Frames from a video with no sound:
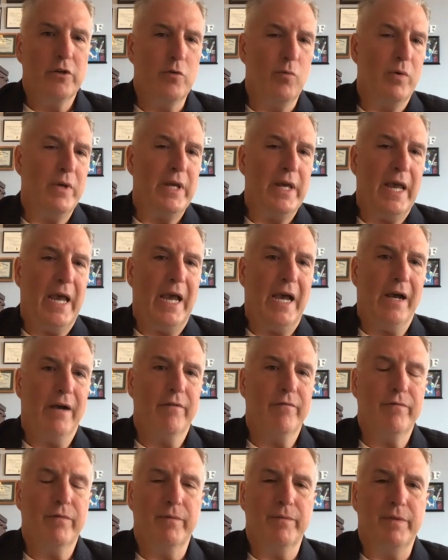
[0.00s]
Do we
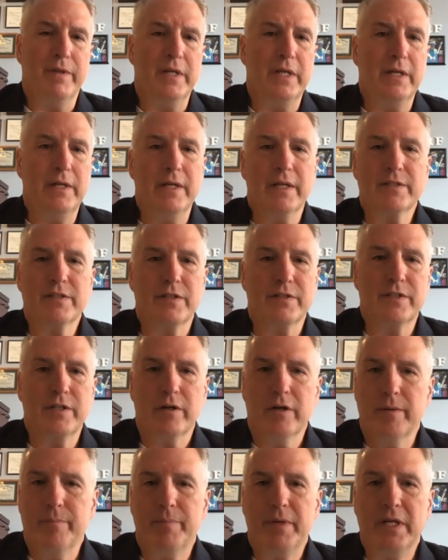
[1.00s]
have the
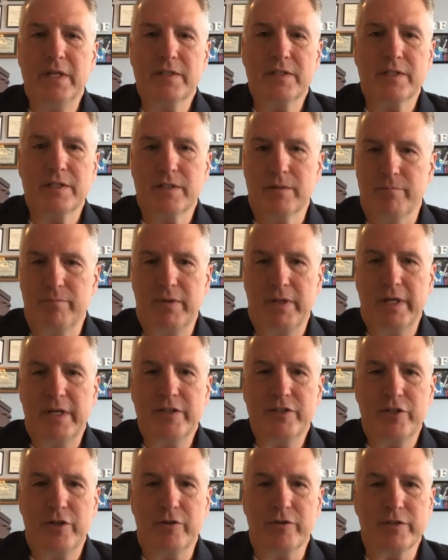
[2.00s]
necessary pieces in
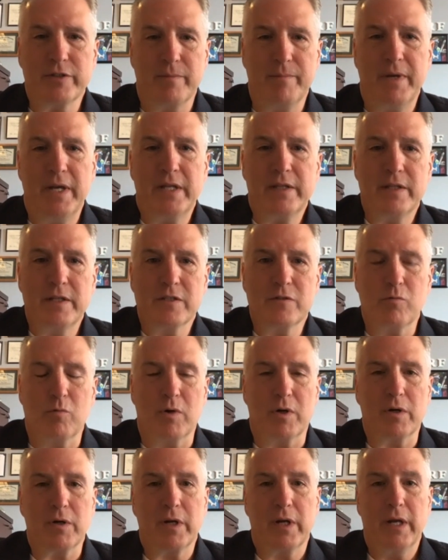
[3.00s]
place here to make this
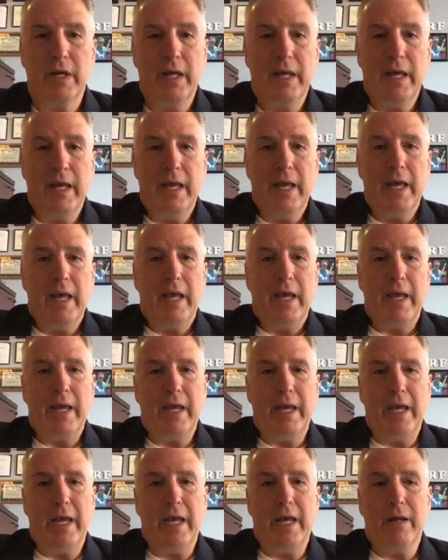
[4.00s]
work?
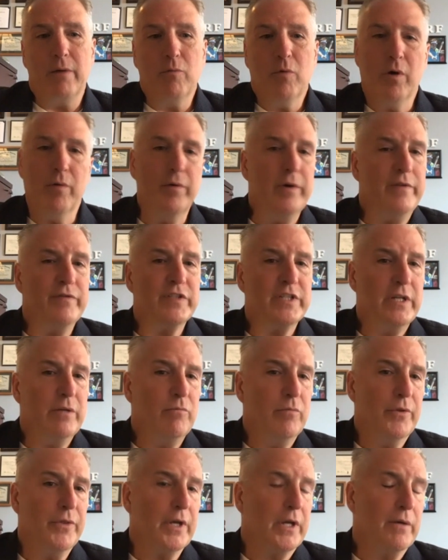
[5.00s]
And what we've
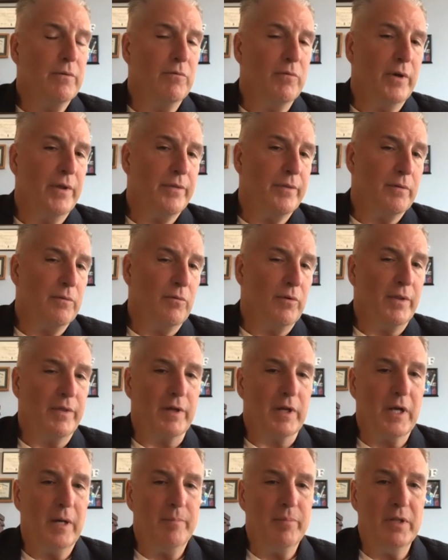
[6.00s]
seen with
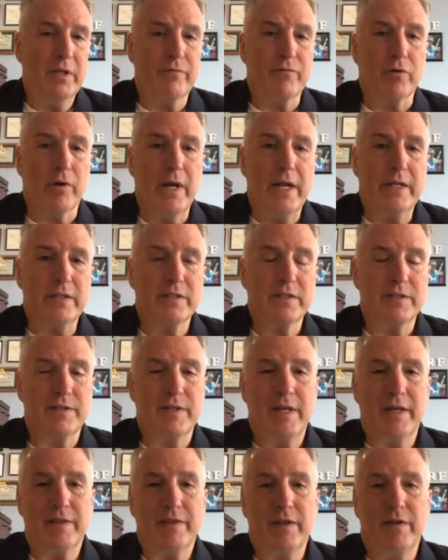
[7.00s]
a couple of grants
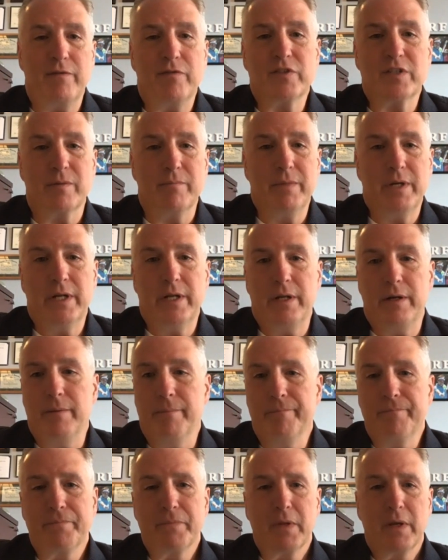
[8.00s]
is that they've
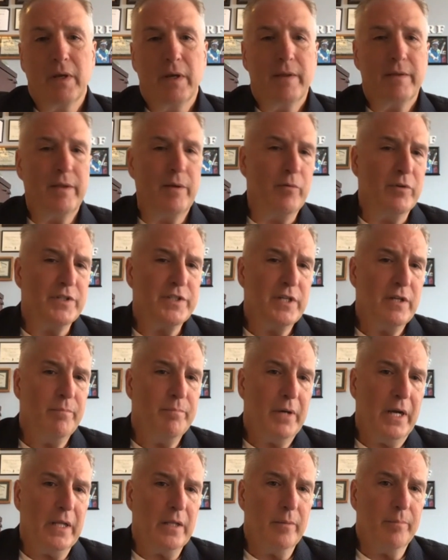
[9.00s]
submitted, they
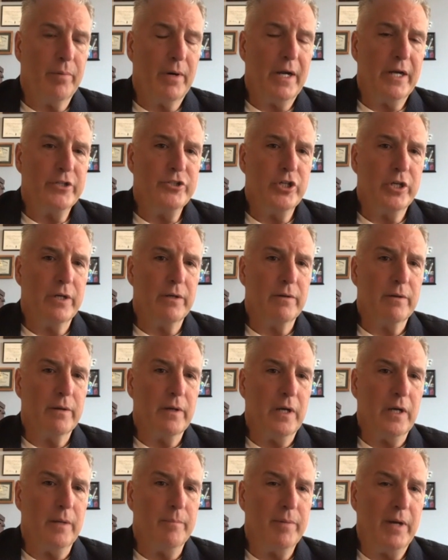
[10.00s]
receive pilot
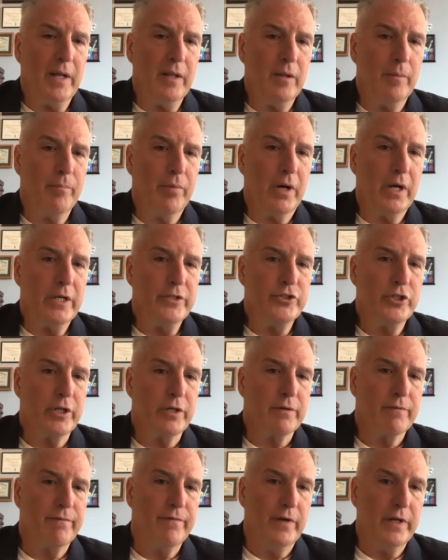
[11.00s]

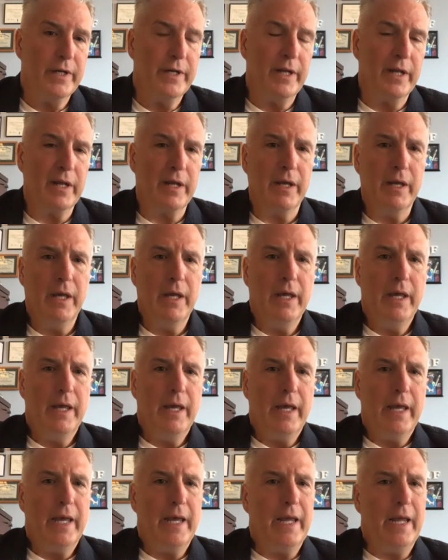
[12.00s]
project funding,
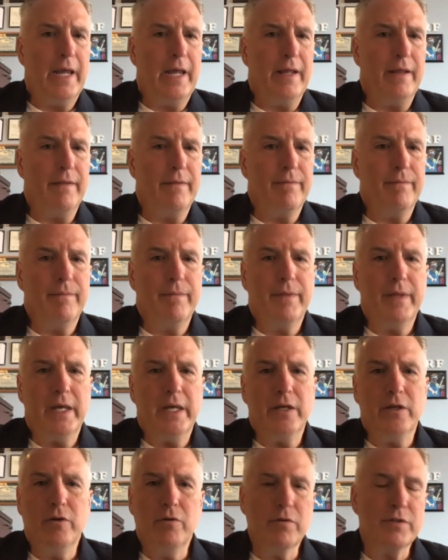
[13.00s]
and
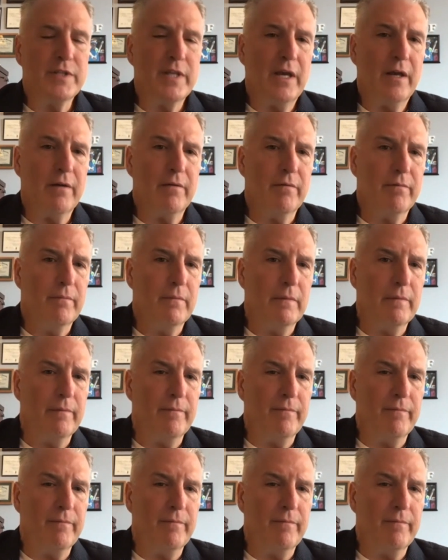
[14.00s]
they use that